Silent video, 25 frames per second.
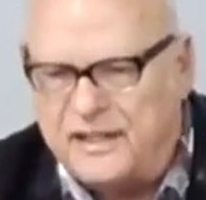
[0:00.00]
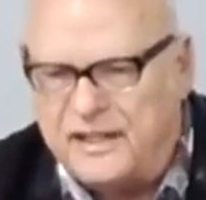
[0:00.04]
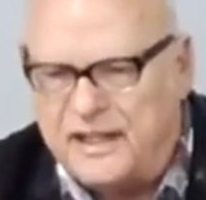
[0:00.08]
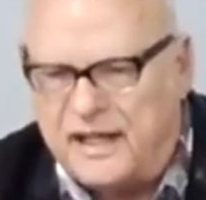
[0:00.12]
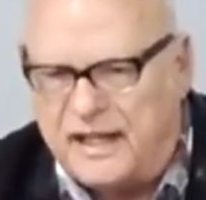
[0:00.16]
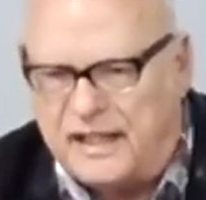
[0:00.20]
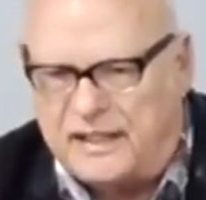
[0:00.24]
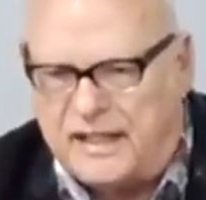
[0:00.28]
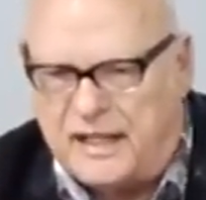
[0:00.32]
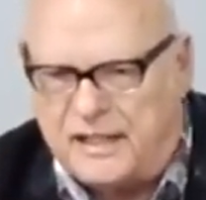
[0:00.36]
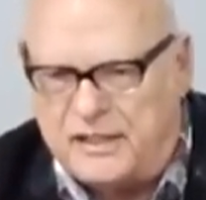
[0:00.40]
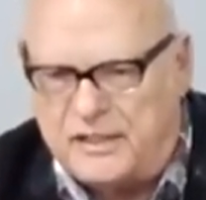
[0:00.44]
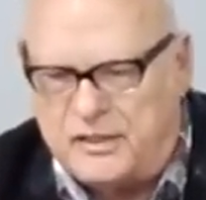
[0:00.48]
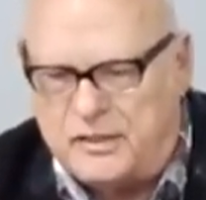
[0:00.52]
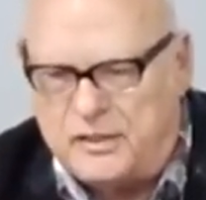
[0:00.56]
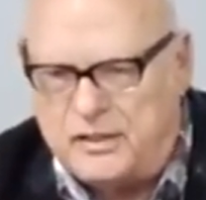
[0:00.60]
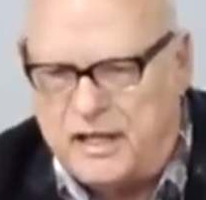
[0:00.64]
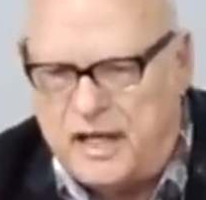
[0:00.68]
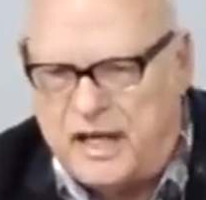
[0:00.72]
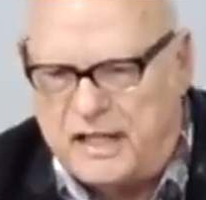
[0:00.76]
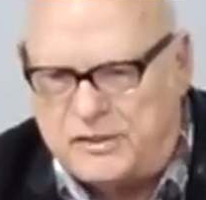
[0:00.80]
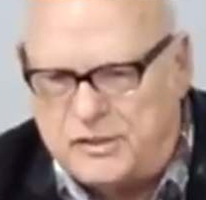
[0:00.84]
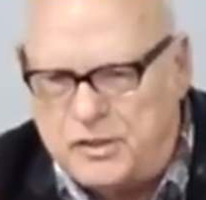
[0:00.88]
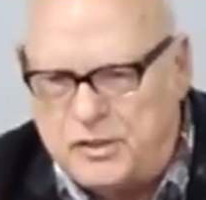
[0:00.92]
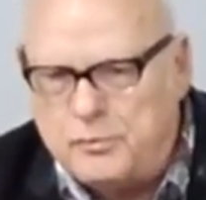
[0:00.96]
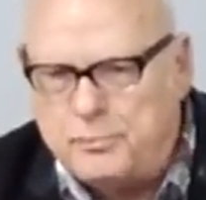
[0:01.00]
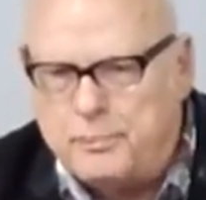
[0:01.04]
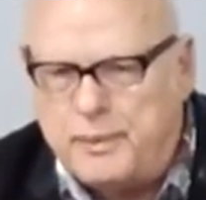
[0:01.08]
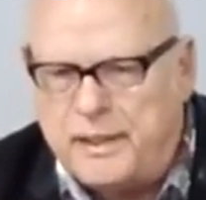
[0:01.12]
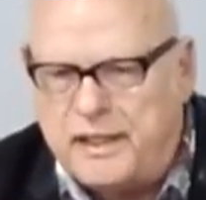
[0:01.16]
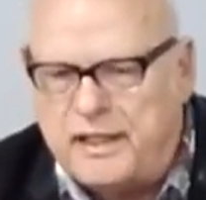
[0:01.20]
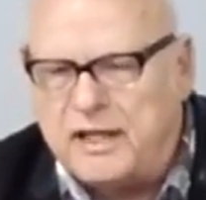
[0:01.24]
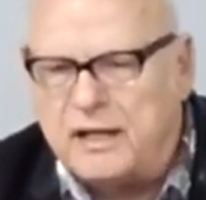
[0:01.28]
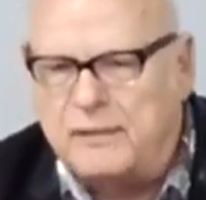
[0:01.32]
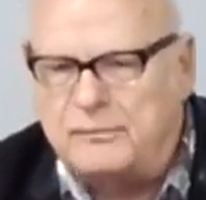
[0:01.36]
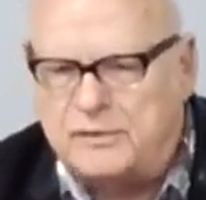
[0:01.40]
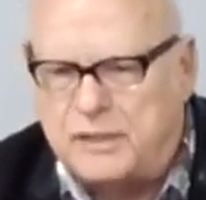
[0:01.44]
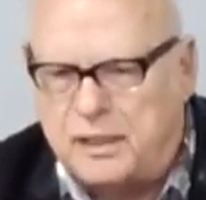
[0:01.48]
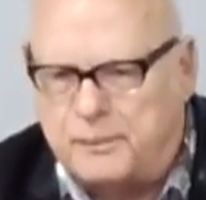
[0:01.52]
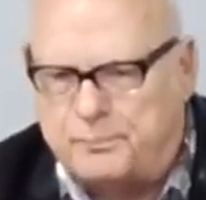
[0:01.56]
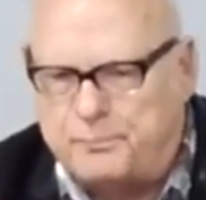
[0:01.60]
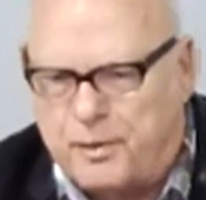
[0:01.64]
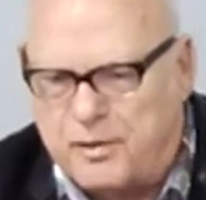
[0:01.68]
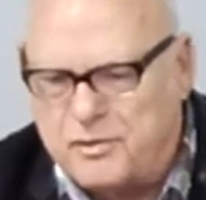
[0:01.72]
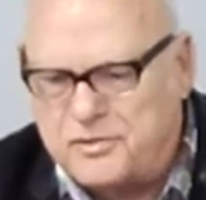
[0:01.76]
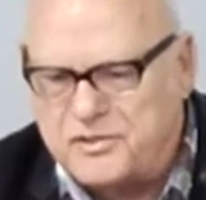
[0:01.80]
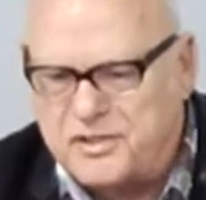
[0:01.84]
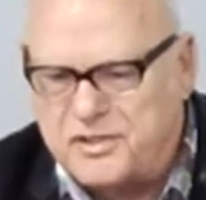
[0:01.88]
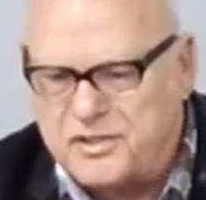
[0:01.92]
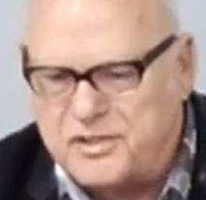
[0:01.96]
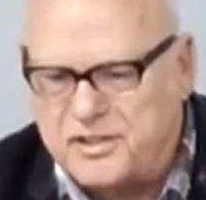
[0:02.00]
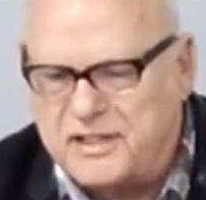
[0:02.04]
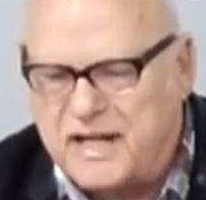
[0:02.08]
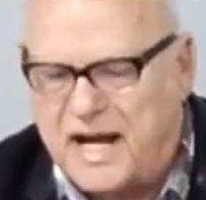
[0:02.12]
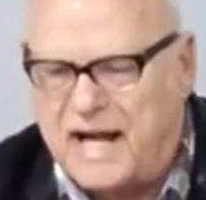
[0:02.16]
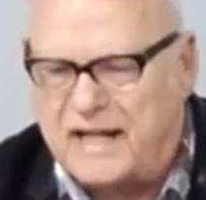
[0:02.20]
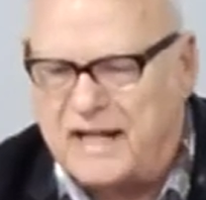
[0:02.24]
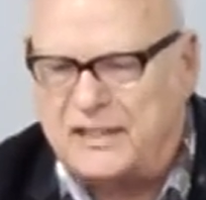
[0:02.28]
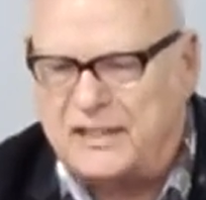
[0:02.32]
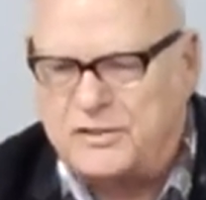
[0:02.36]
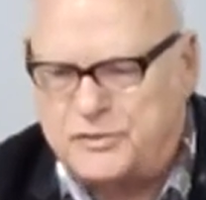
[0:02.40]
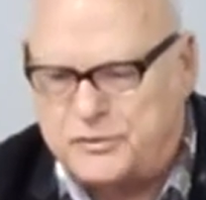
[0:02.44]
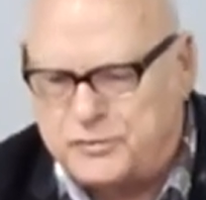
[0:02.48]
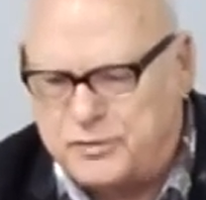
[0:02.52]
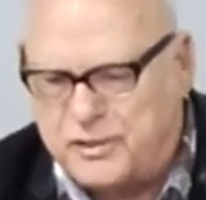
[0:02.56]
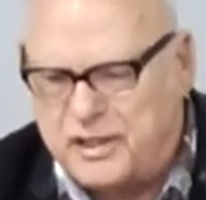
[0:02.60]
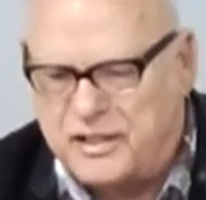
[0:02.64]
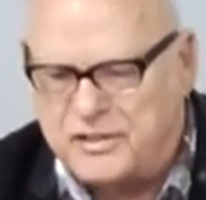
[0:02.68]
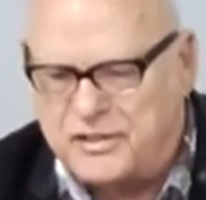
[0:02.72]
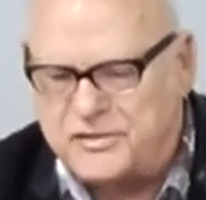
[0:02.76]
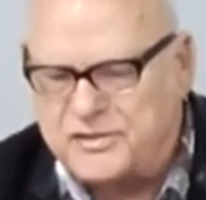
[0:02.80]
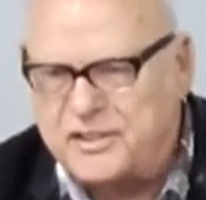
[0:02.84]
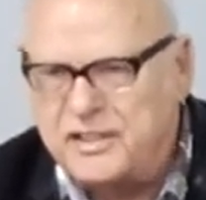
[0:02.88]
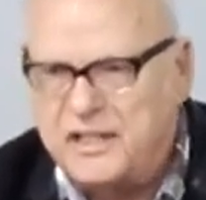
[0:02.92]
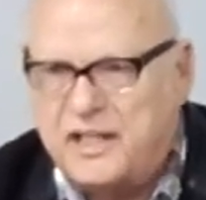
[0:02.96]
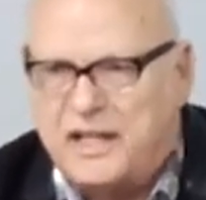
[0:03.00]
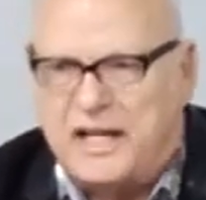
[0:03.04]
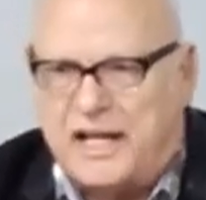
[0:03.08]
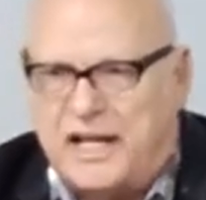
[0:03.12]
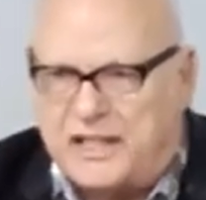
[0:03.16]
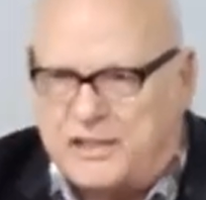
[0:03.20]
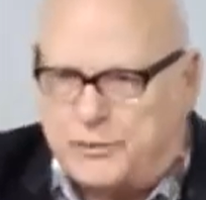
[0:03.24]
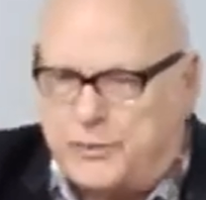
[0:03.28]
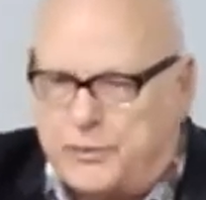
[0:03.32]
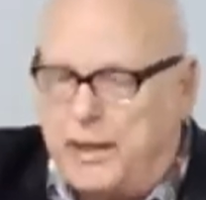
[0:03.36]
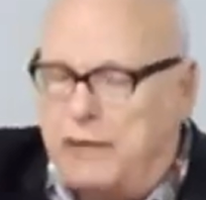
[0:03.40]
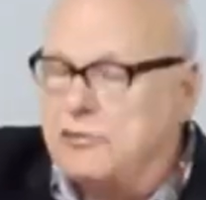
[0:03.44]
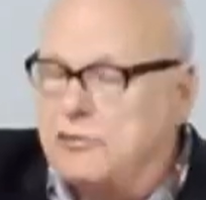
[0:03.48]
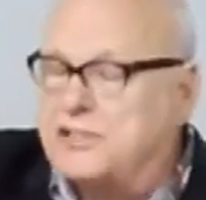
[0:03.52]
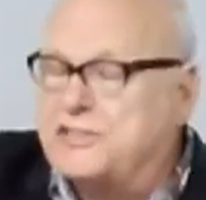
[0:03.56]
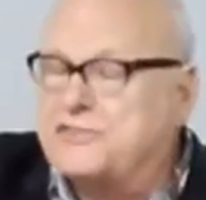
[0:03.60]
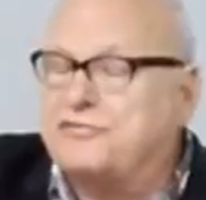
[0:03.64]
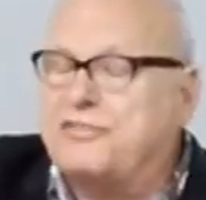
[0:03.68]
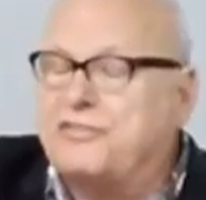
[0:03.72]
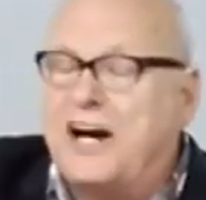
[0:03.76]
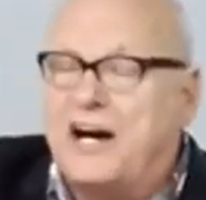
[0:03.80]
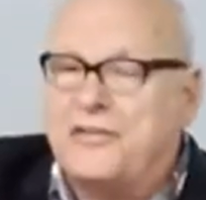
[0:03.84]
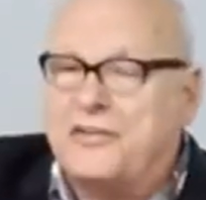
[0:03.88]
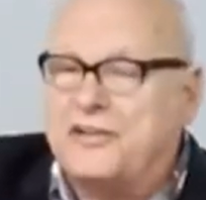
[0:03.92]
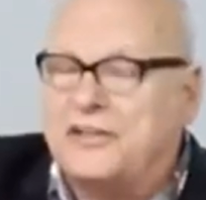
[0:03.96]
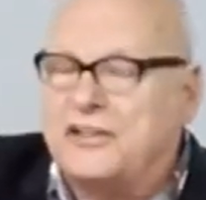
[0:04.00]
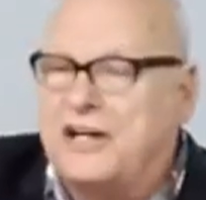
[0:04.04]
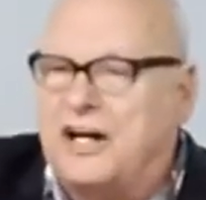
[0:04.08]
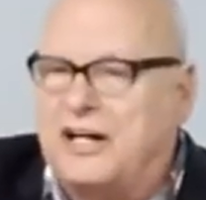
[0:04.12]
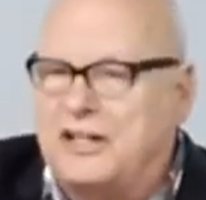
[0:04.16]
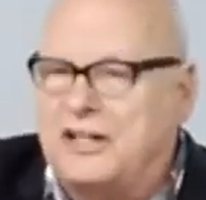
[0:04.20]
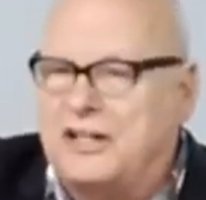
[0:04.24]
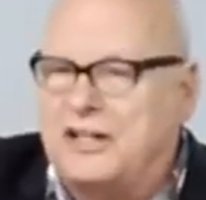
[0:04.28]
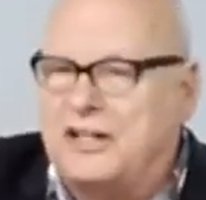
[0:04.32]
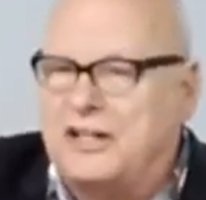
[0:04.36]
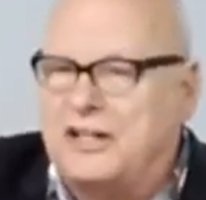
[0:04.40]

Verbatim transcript: and, I, and you become the person I can trust as well as Father God